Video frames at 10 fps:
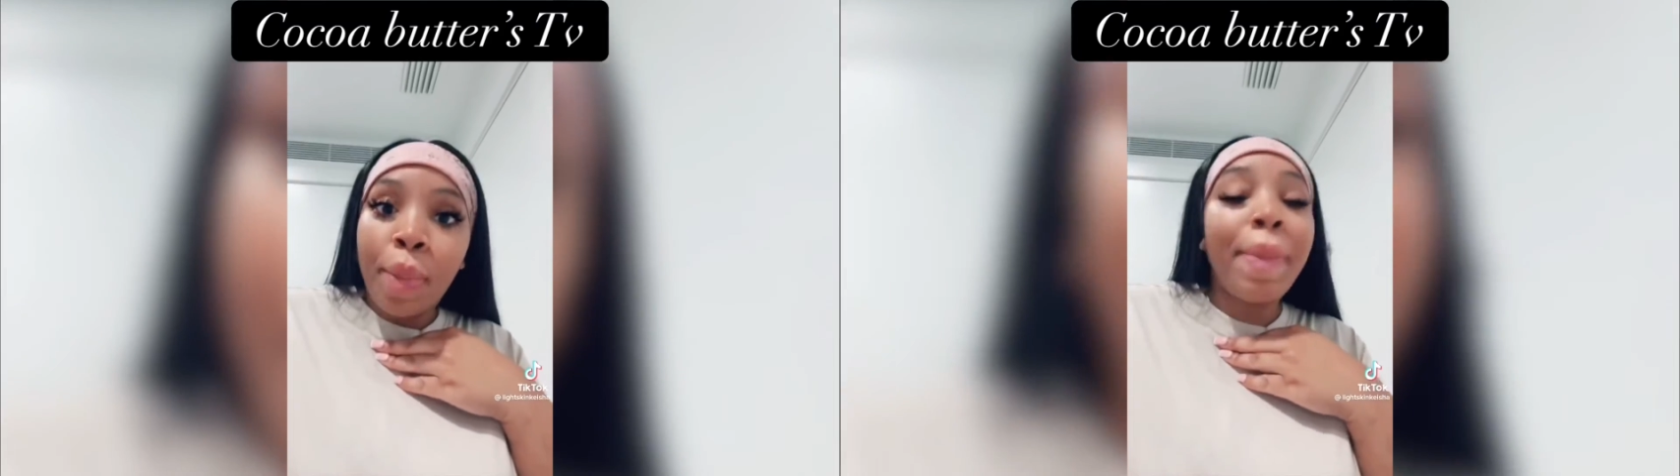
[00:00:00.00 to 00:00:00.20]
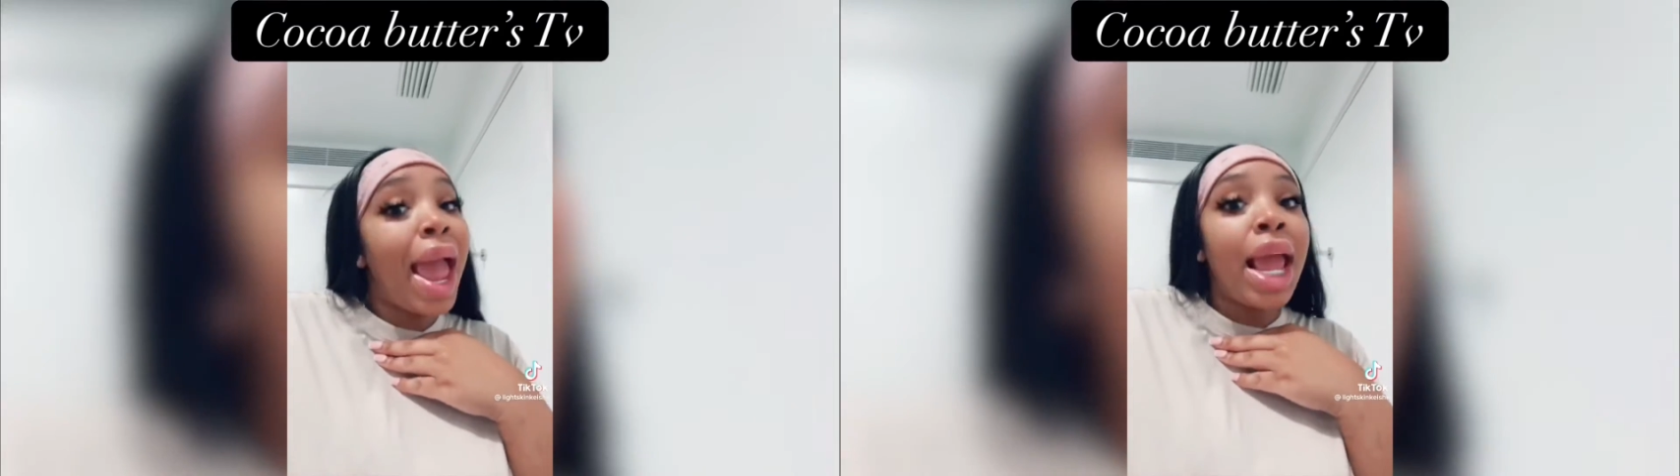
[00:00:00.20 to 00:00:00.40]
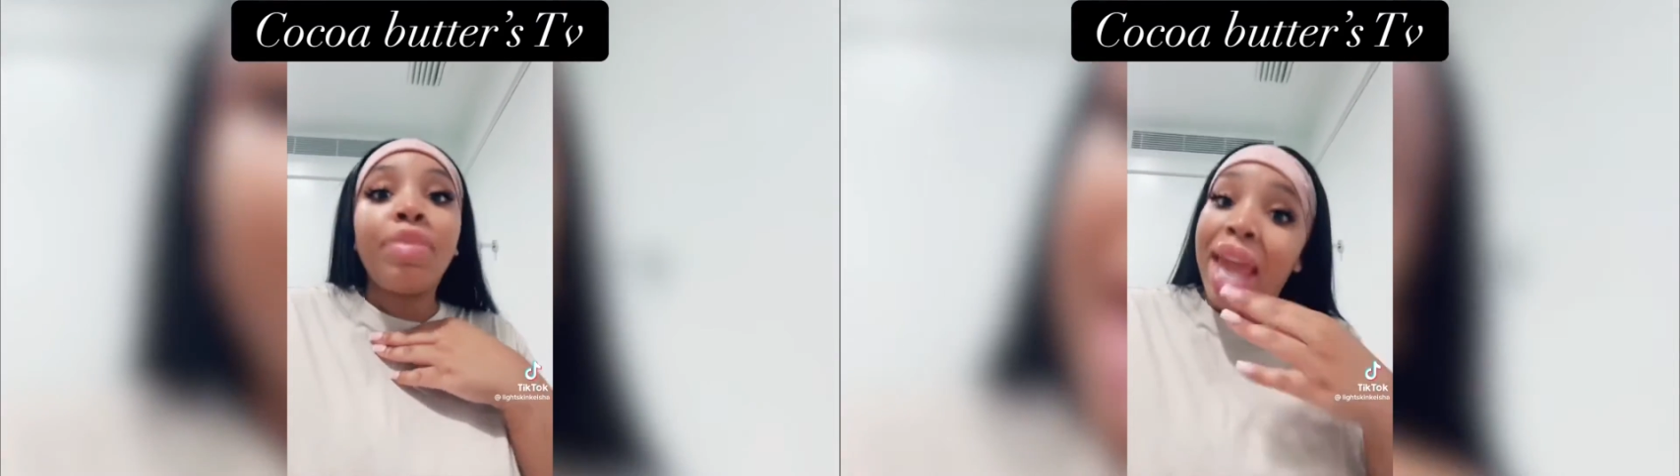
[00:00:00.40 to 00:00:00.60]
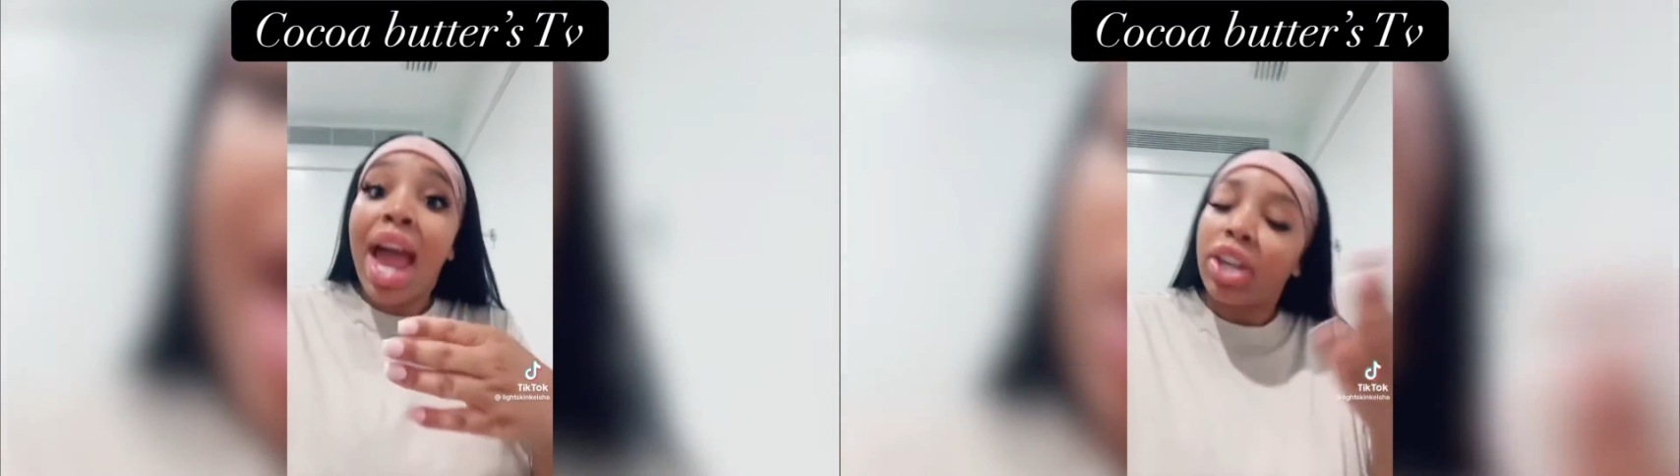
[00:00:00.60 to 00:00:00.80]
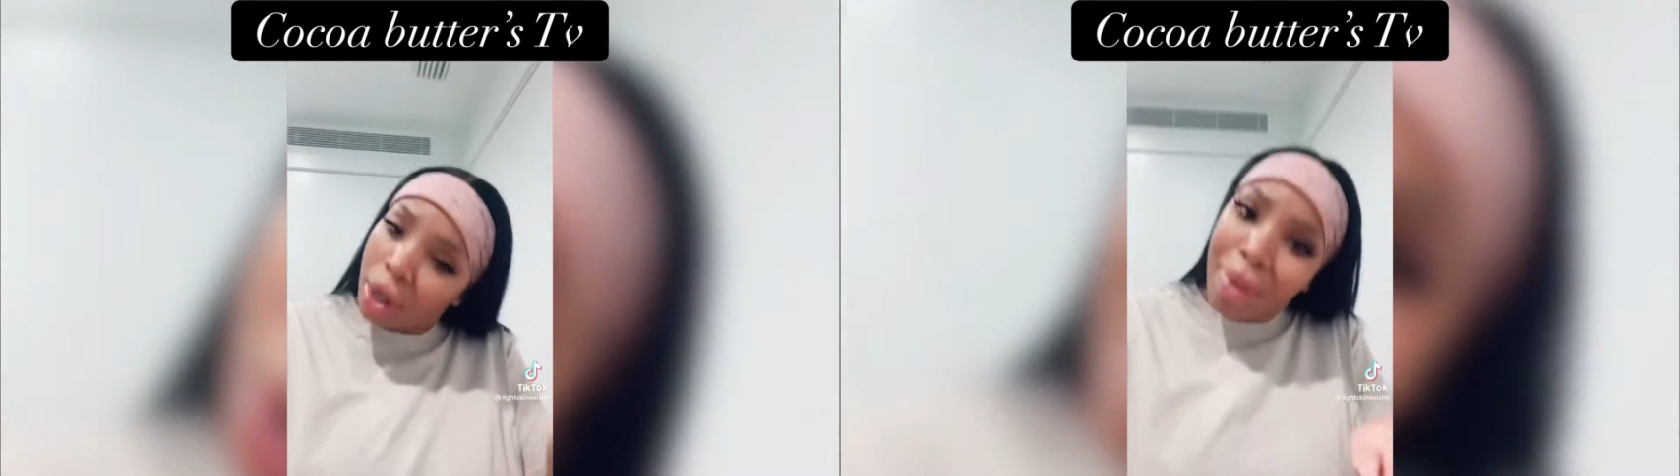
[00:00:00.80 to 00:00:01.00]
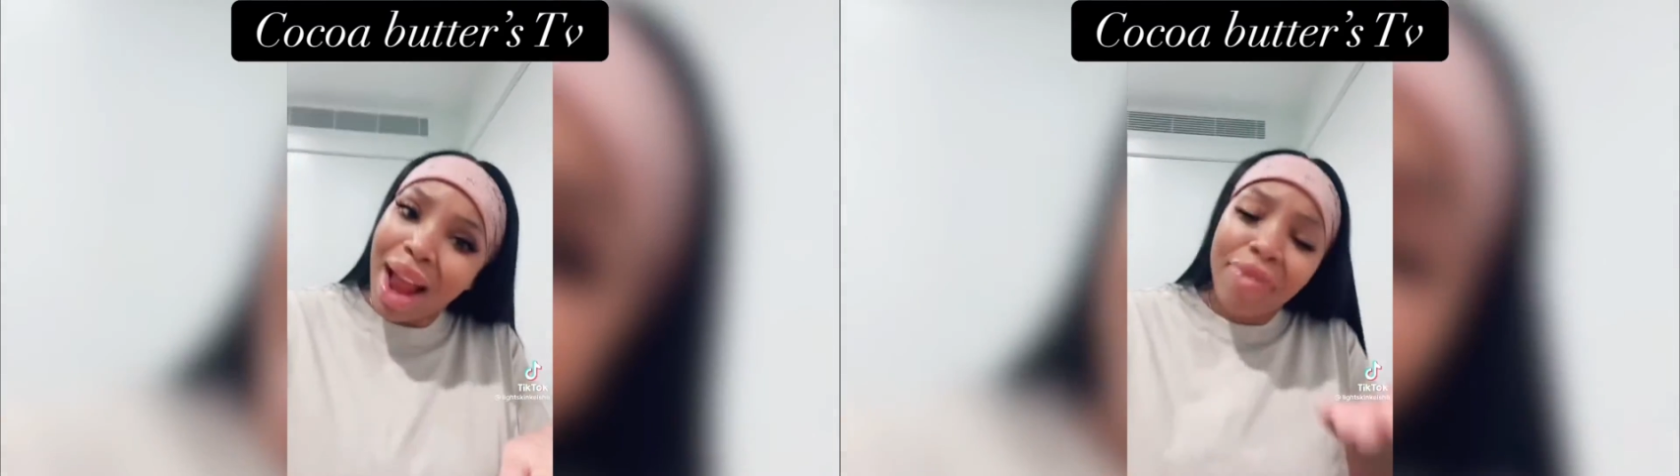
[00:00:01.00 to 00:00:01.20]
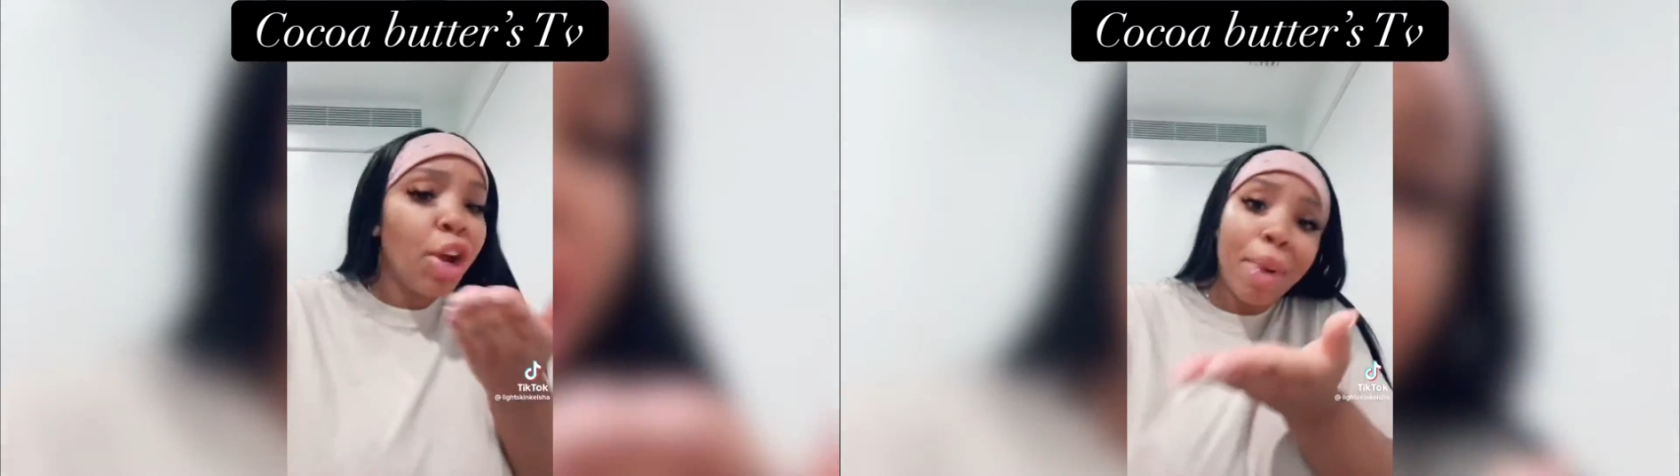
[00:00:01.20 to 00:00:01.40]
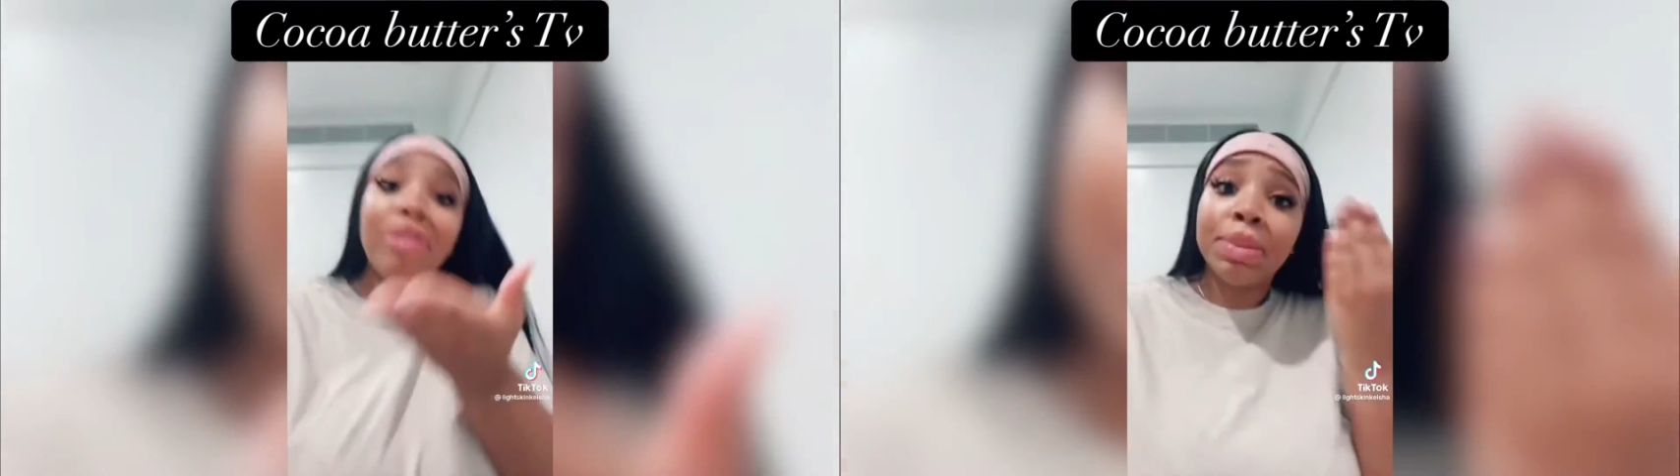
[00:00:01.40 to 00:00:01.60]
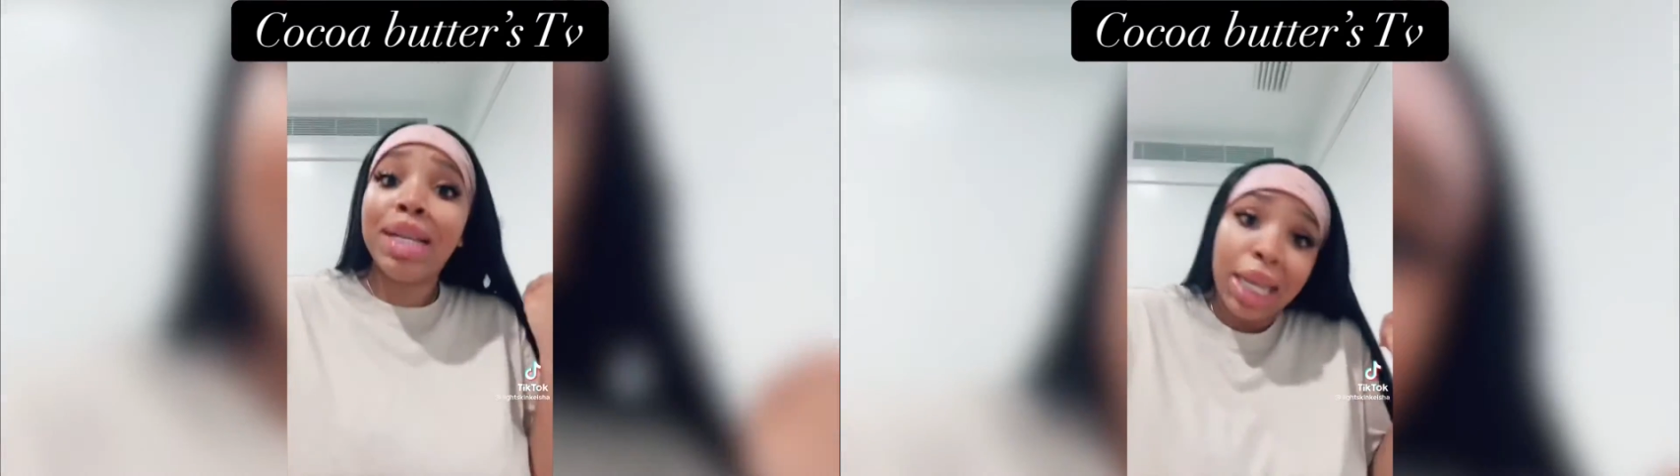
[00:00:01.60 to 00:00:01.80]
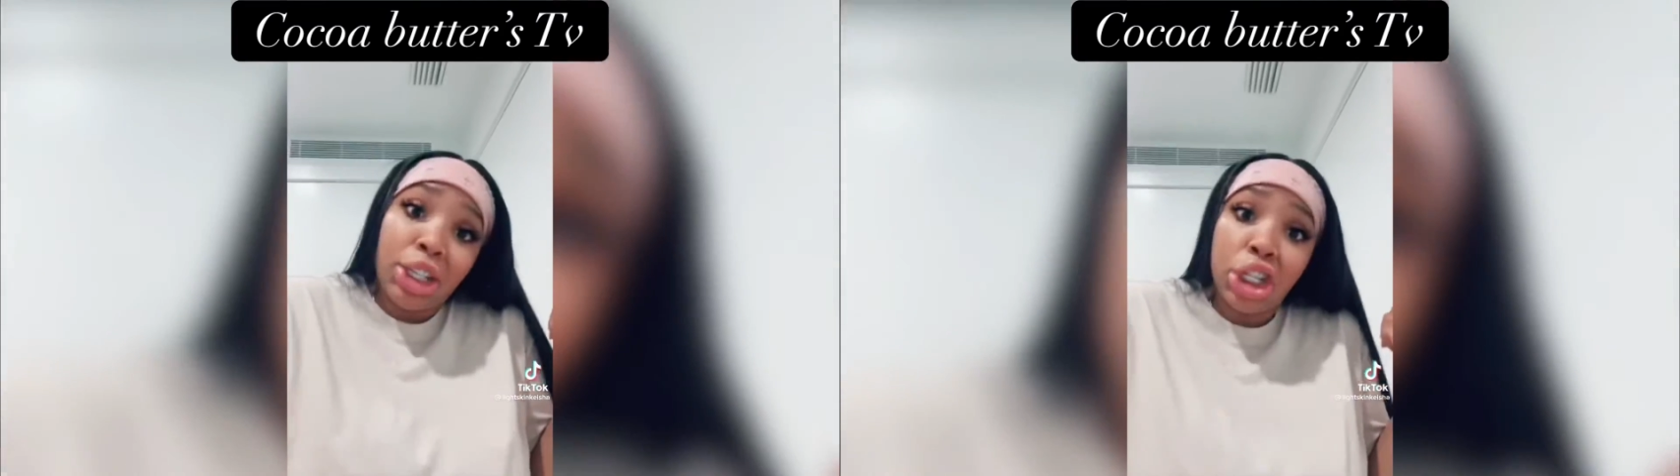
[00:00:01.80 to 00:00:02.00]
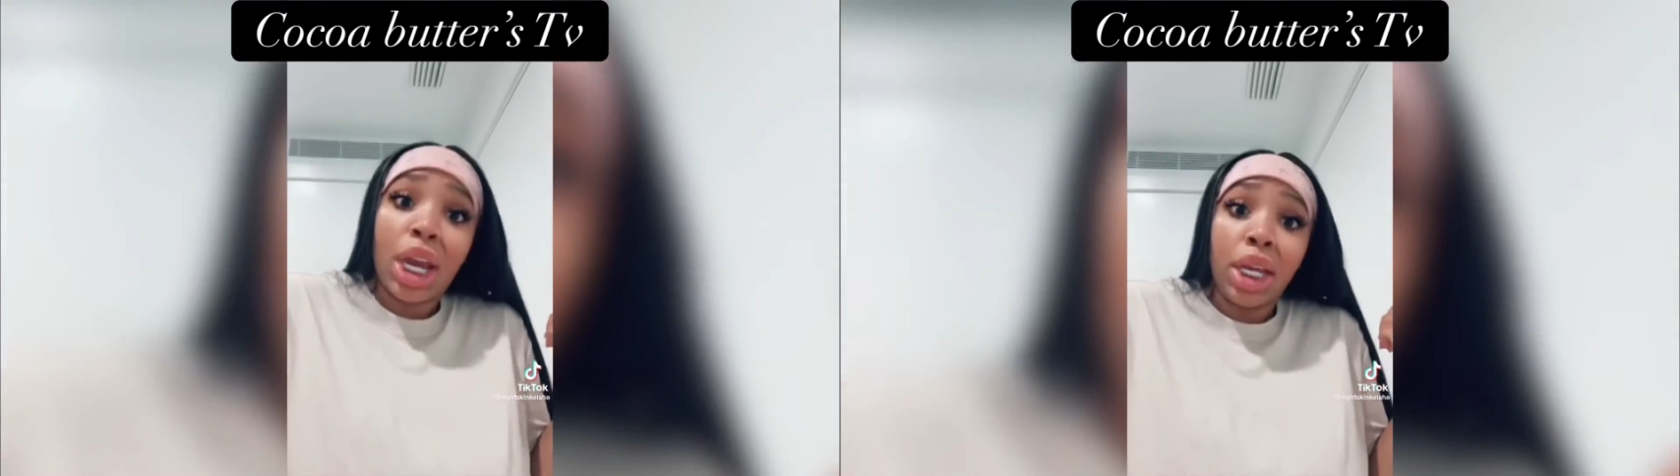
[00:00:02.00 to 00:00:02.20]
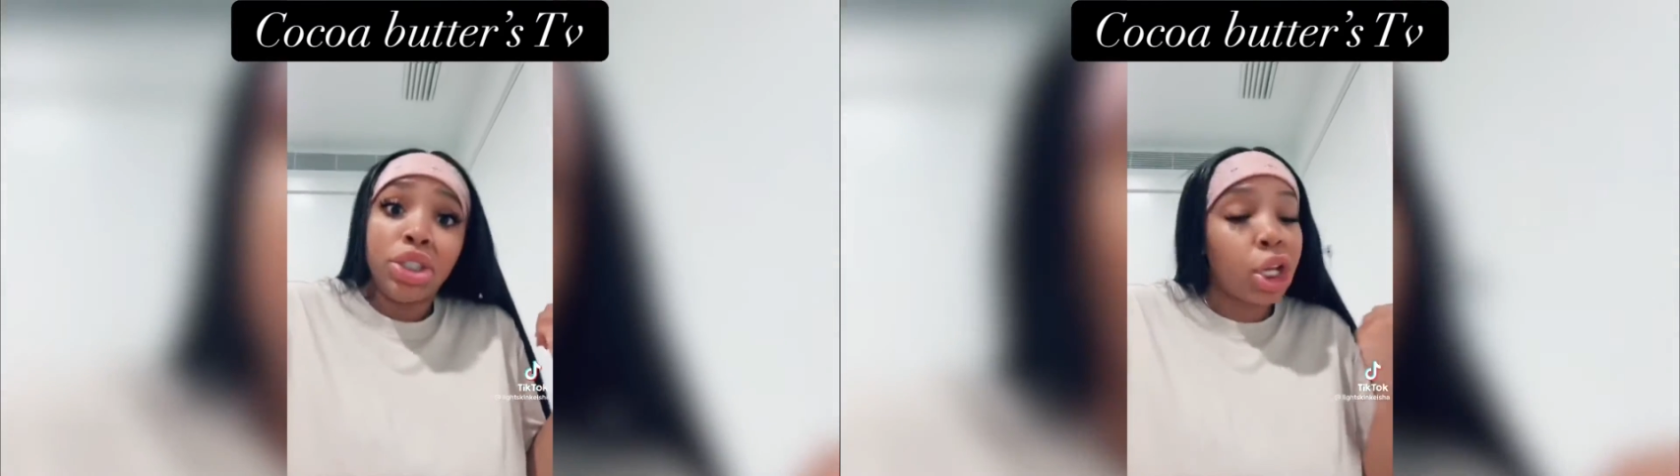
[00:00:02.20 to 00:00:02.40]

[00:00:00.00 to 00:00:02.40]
But babe, yeah, your breath smells like shit.